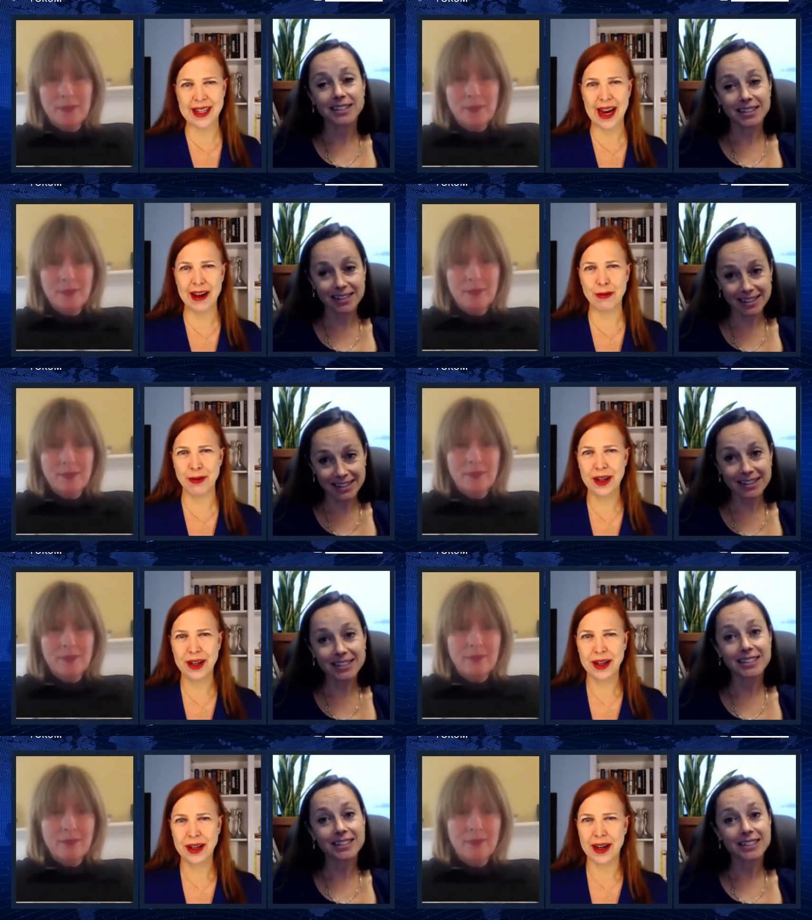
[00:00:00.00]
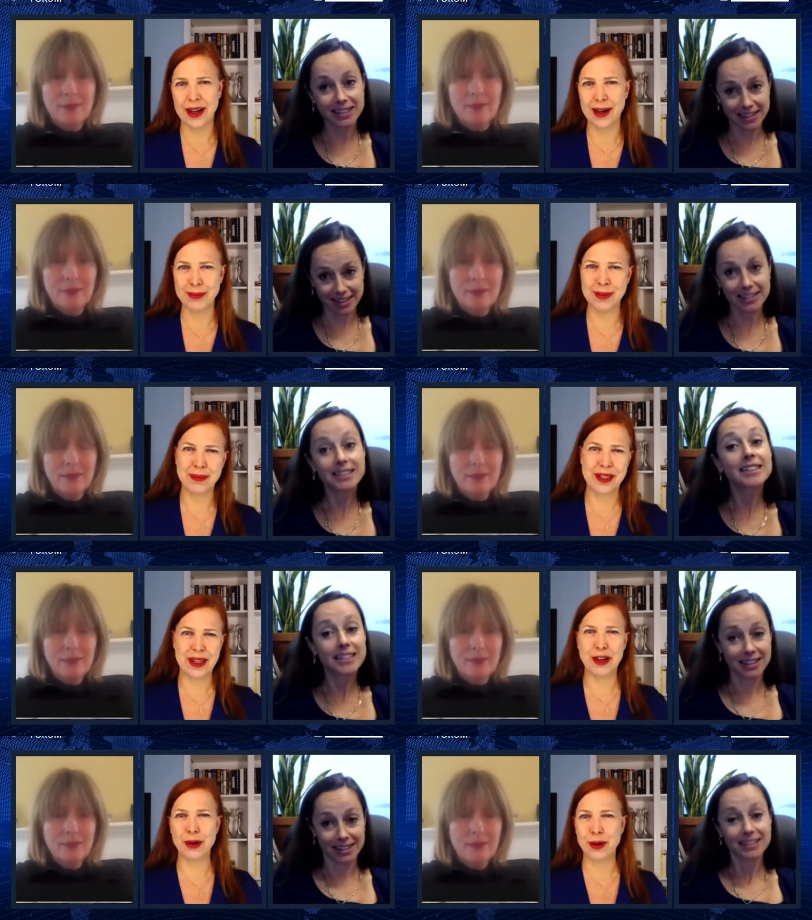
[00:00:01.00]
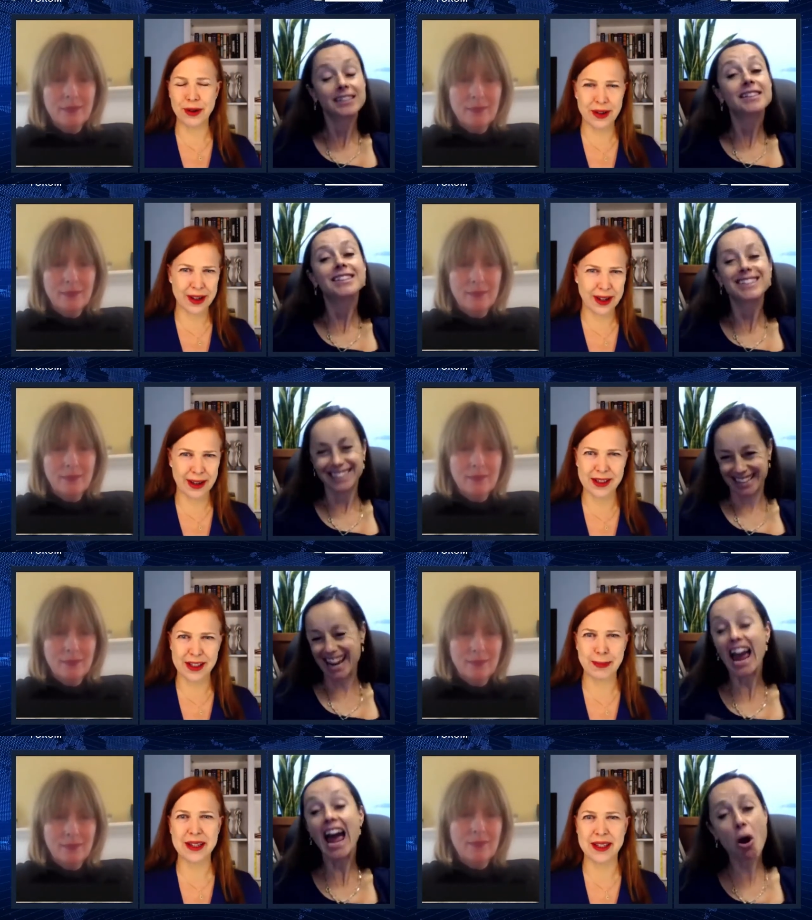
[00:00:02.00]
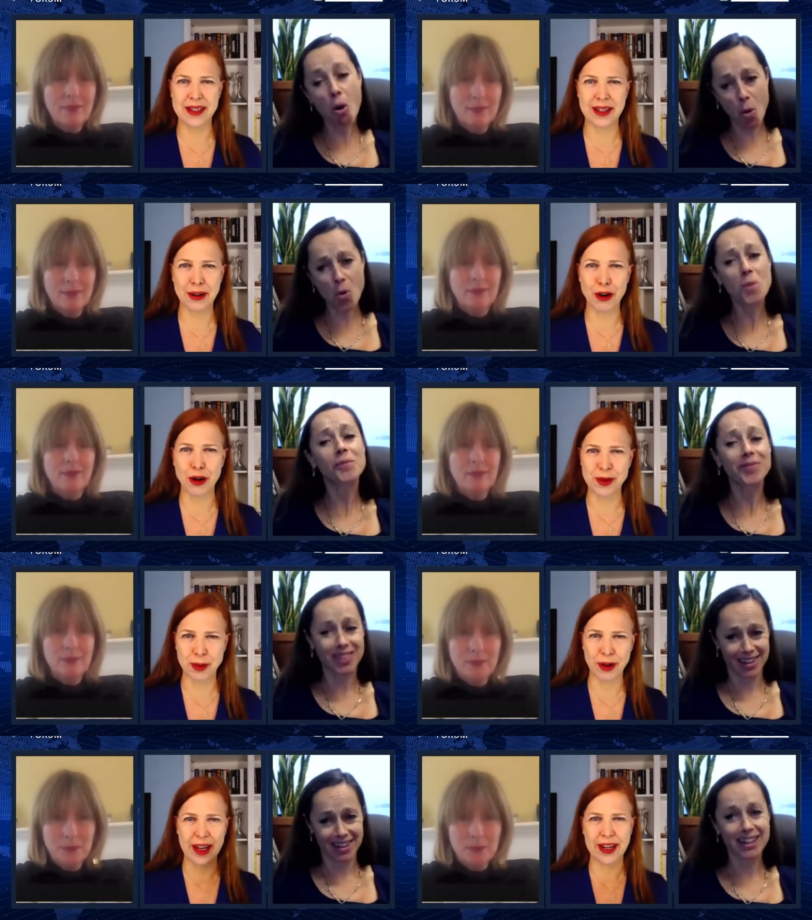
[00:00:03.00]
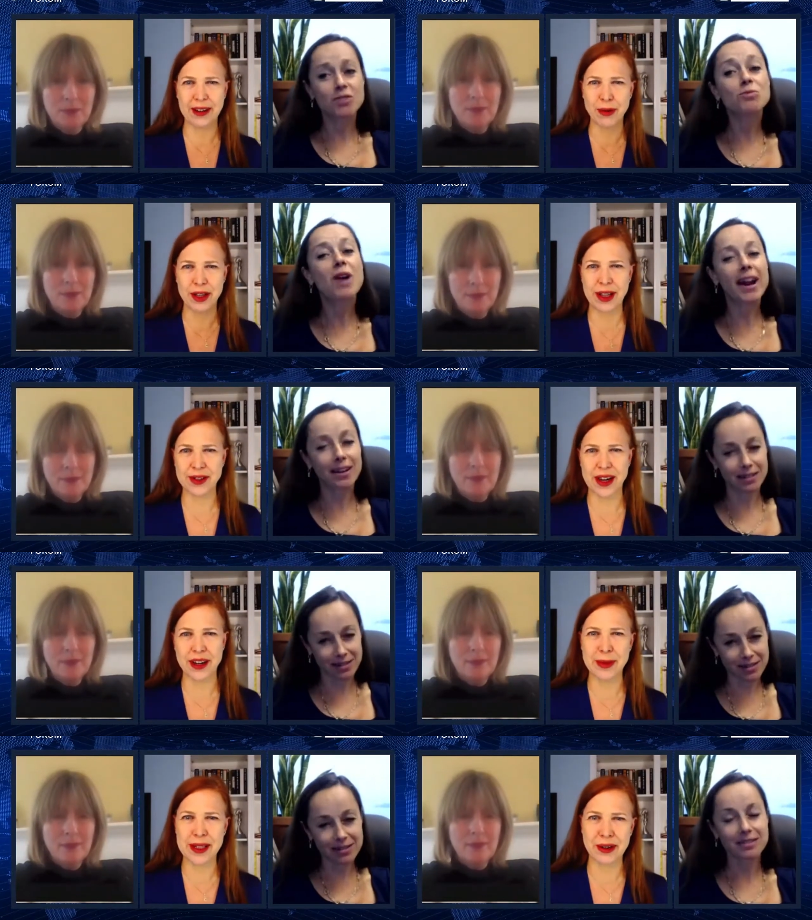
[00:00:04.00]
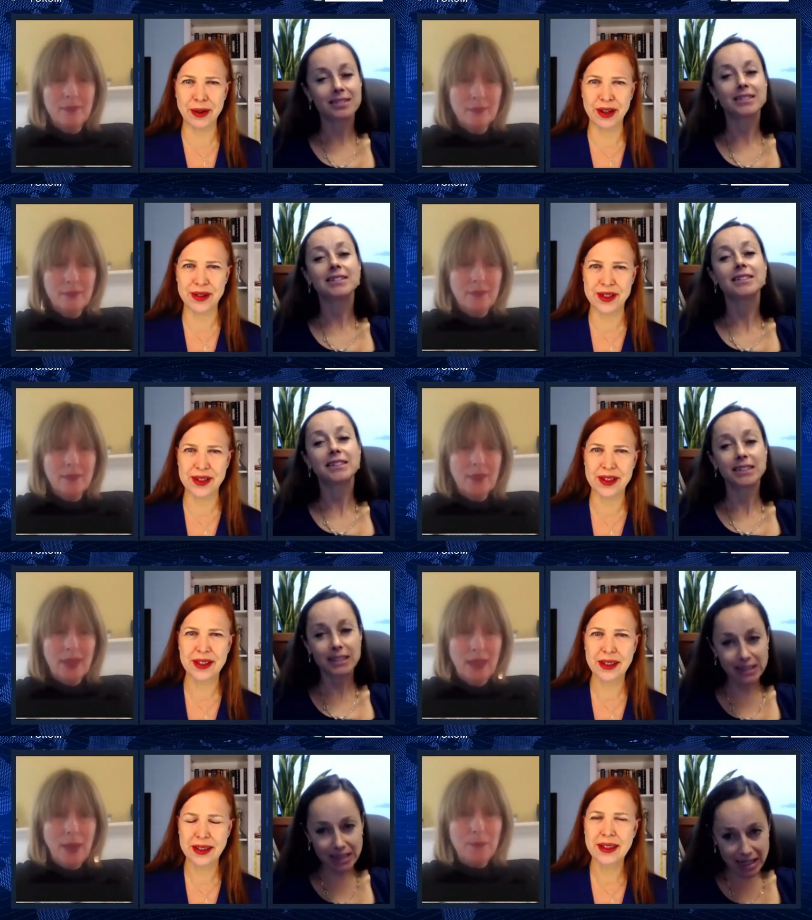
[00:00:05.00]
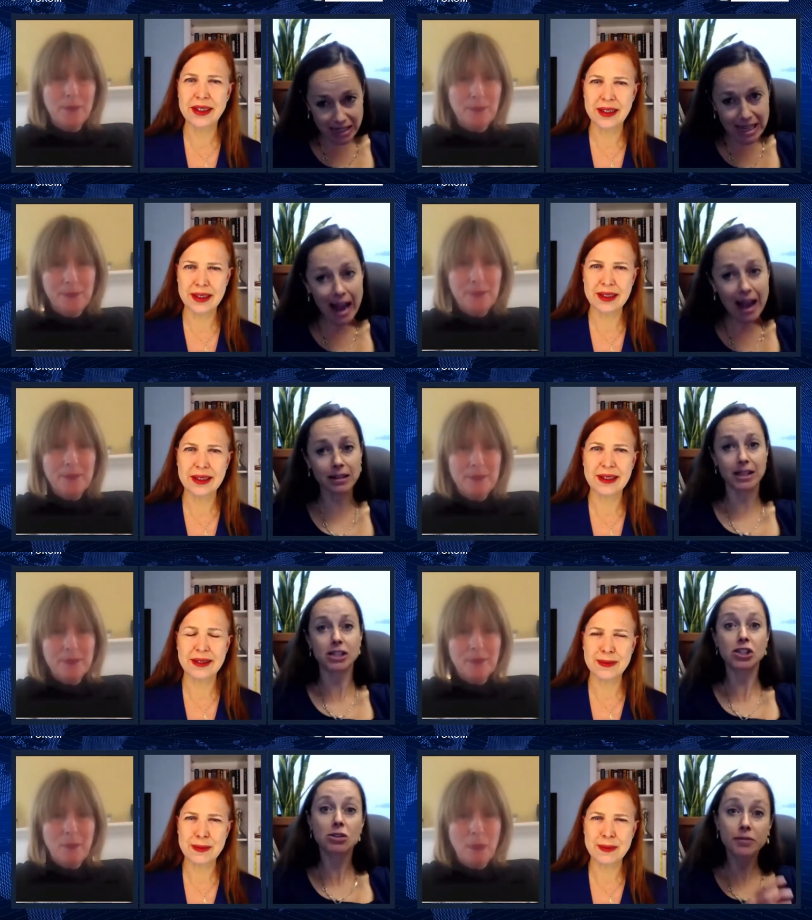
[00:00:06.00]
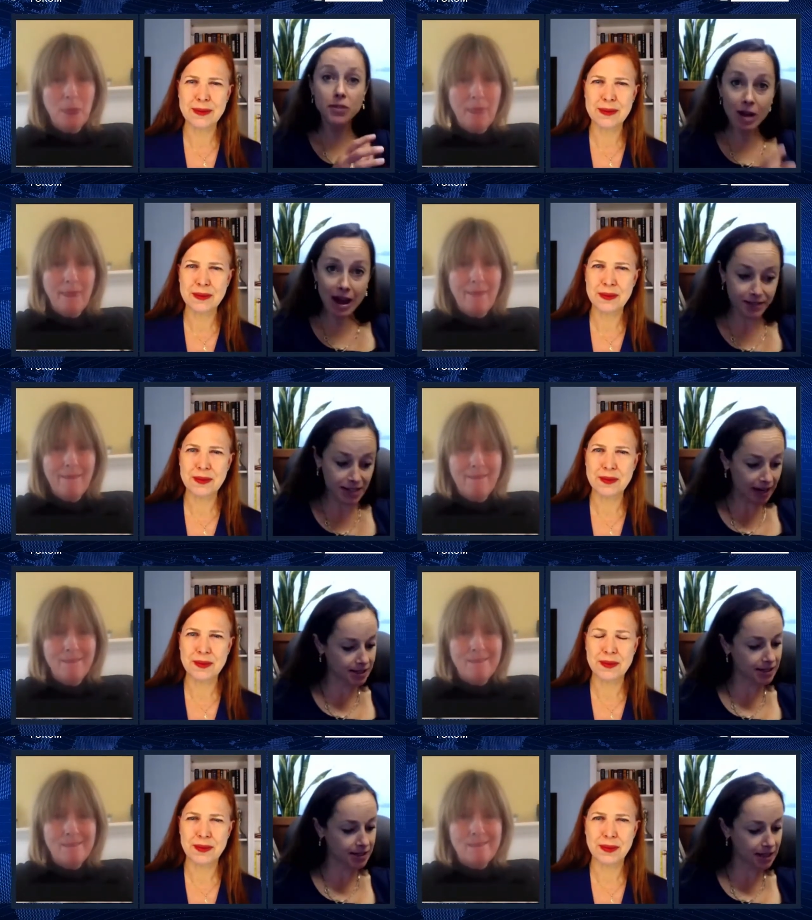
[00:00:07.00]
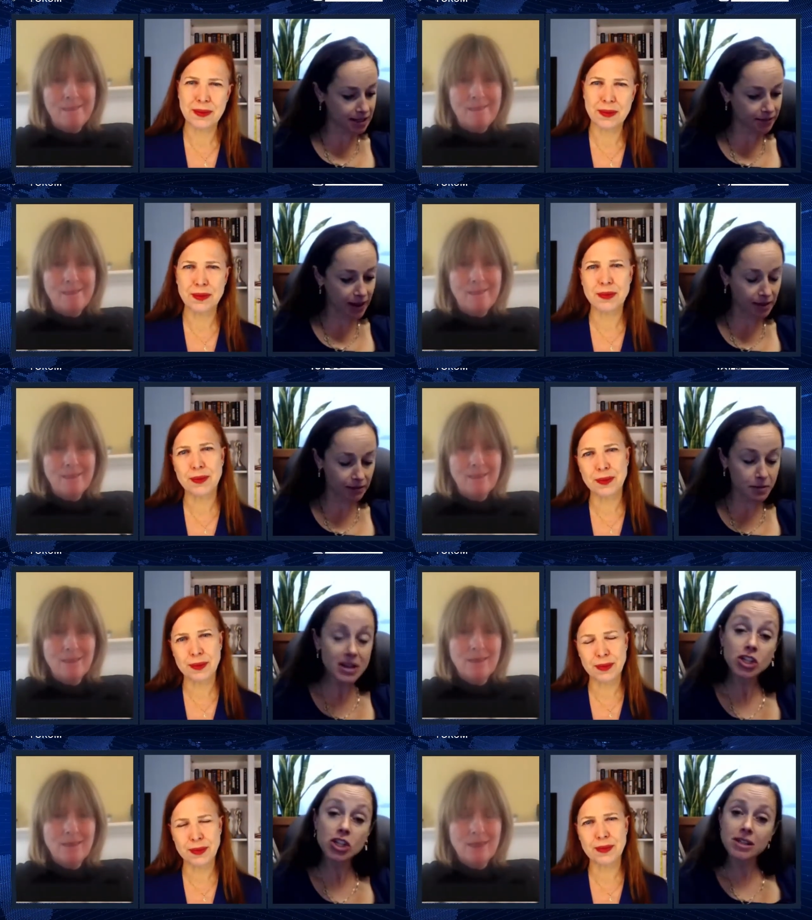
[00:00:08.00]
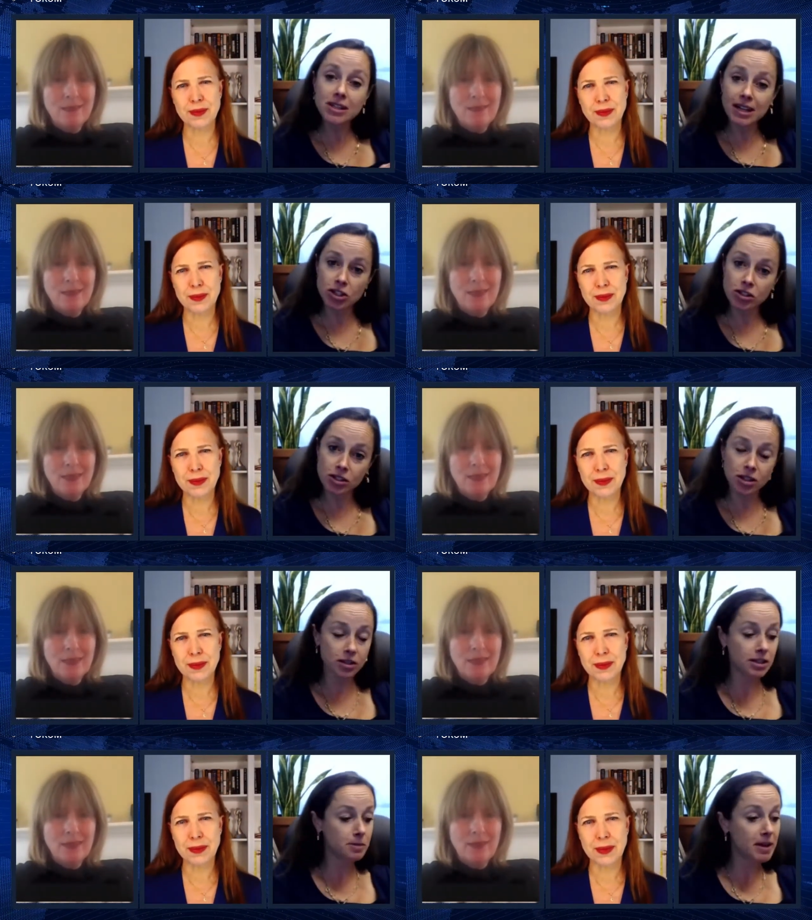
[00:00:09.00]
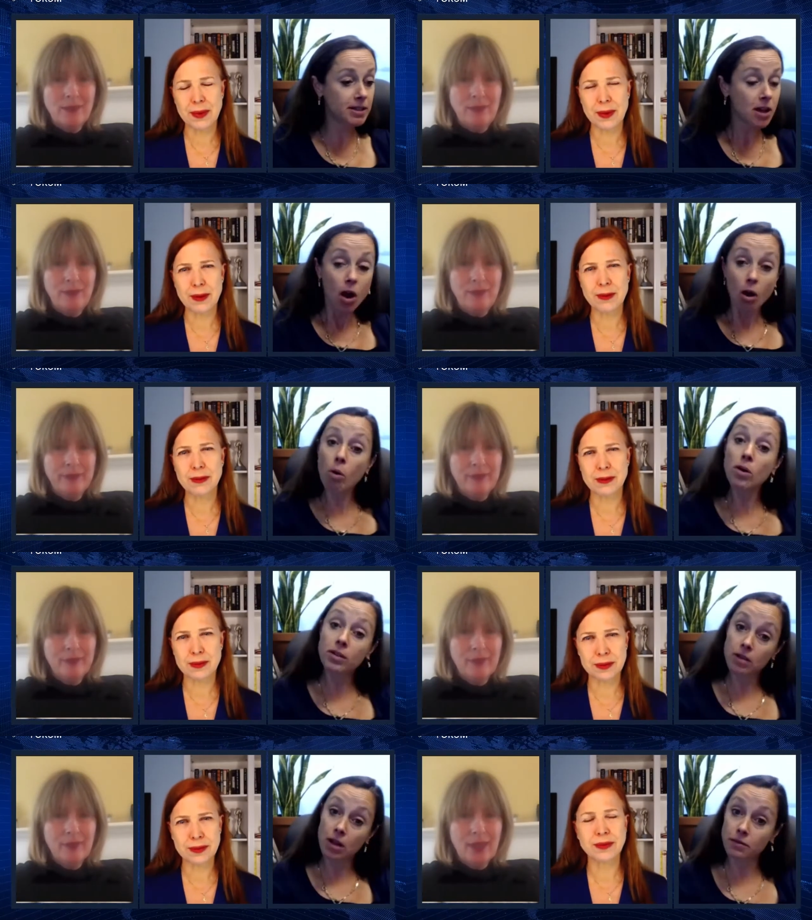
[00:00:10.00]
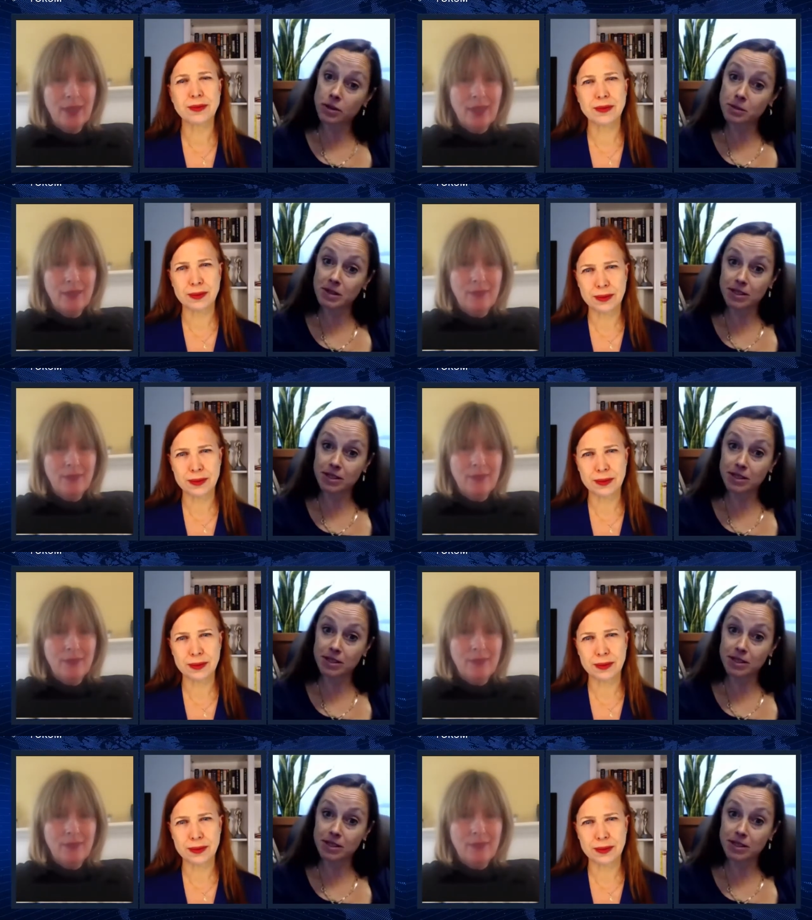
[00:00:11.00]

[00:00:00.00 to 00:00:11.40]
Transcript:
Speaker 1: have um, secured uh, spaces in their homes where they can read those kind of materials.
Speaker 2: Exactly. So if you have to access classified information in the national security space or in the law enforcement